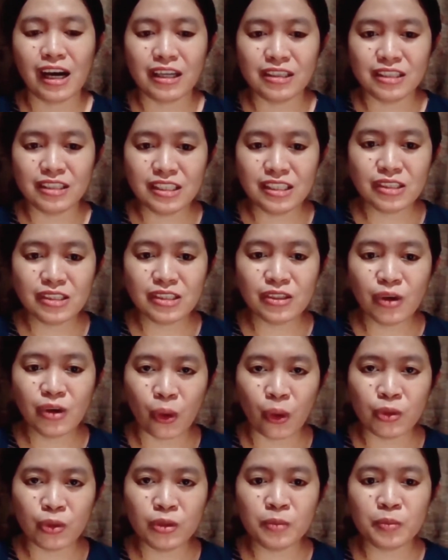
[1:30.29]
This
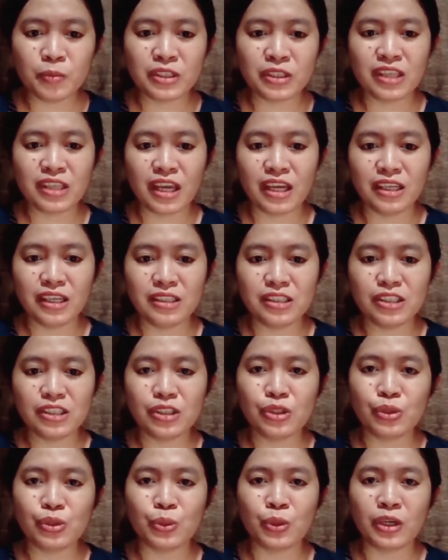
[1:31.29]
goal
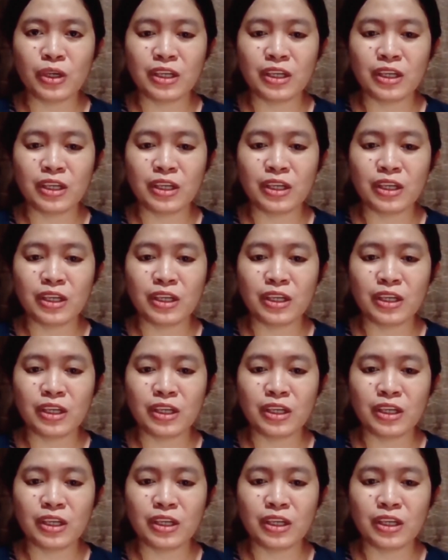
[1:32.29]
pertains to